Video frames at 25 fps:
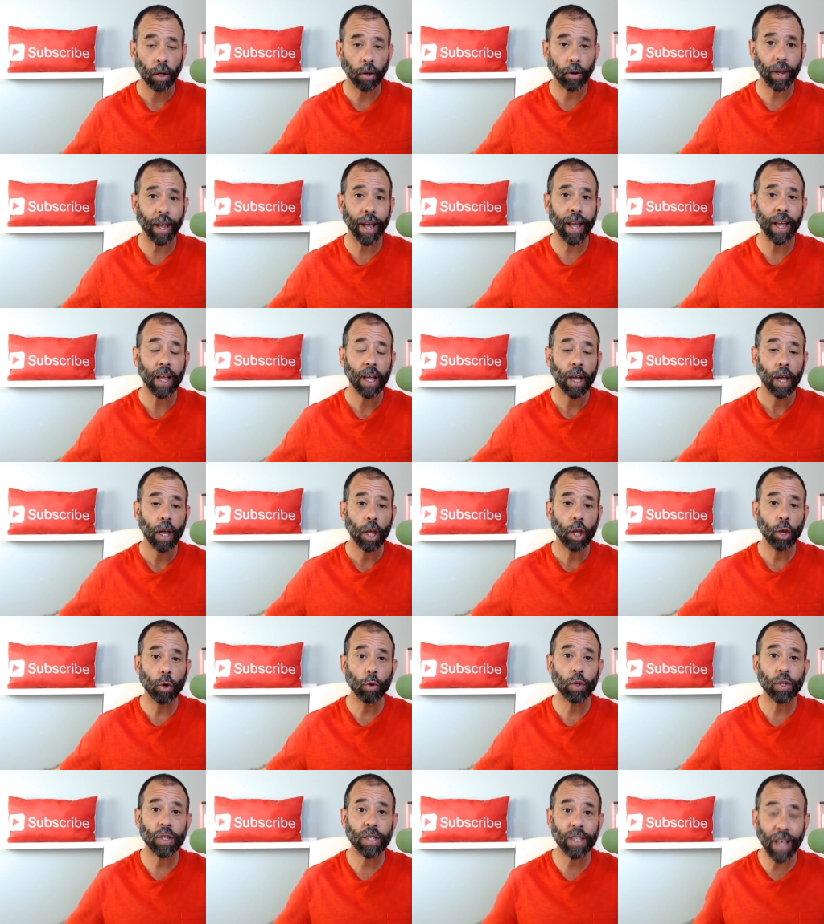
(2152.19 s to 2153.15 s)
Okay.
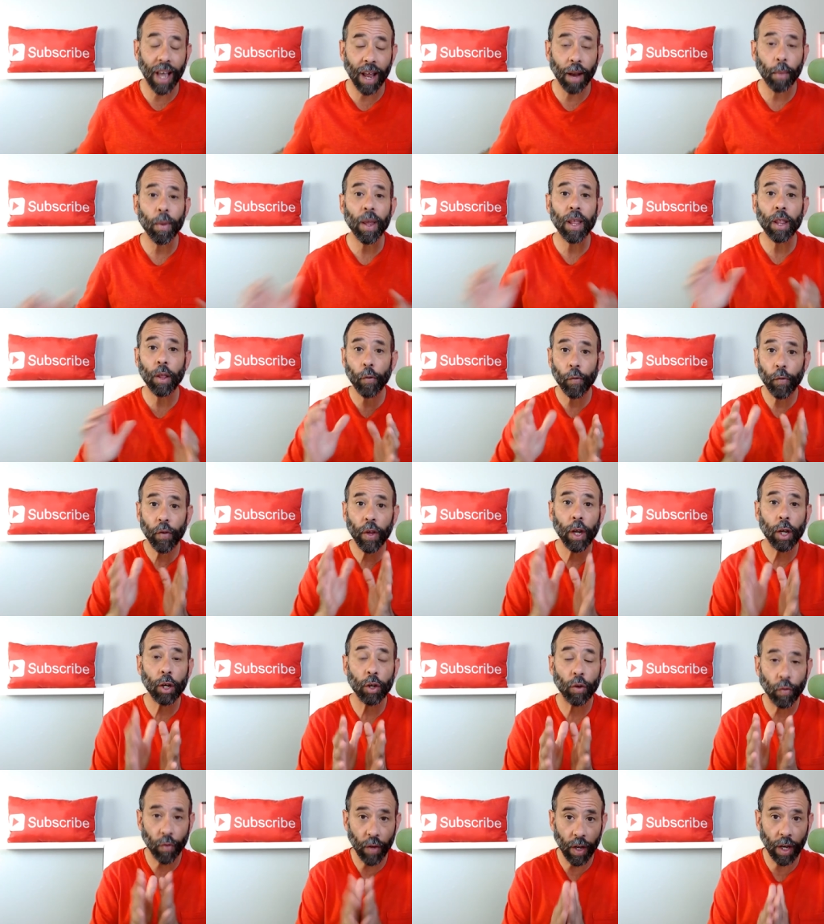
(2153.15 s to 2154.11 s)
You send me the
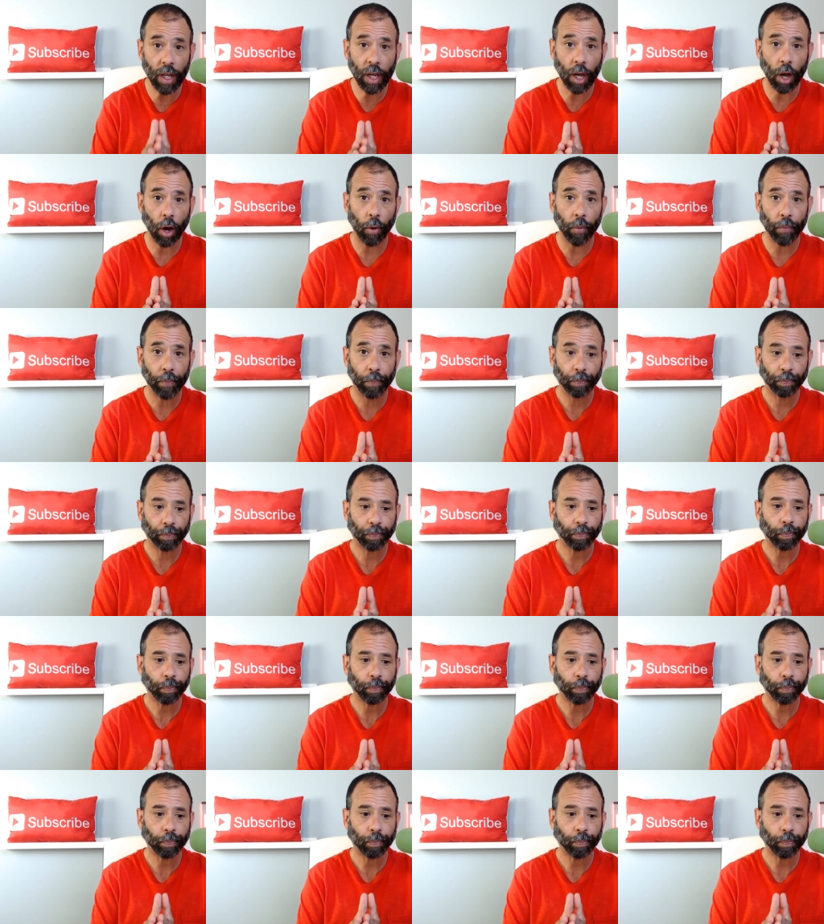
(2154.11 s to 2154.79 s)
finished video.